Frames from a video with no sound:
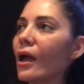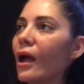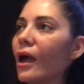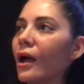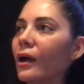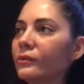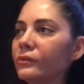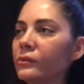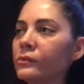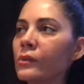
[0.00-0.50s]

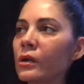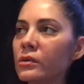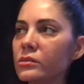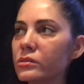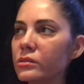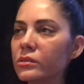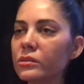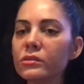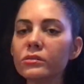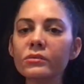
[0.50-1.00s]
after my
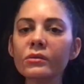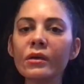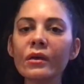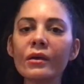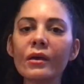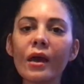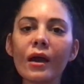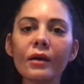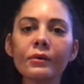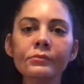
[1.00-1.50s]

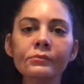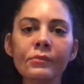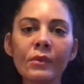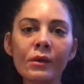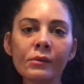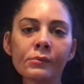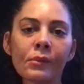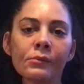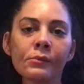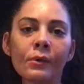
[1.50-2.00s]
surgery, me
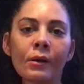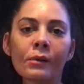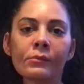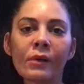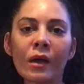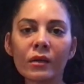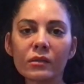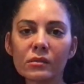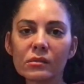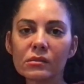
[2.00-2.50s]
and my mom
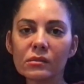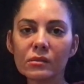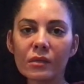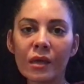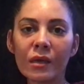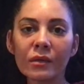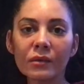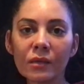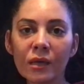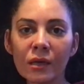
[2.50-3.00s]
had to
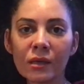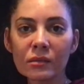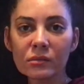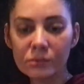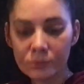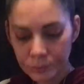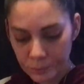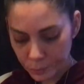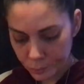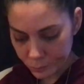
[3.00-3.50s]
stay at the
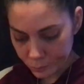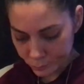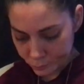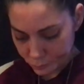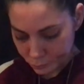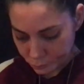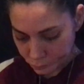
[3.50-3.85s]
hospital.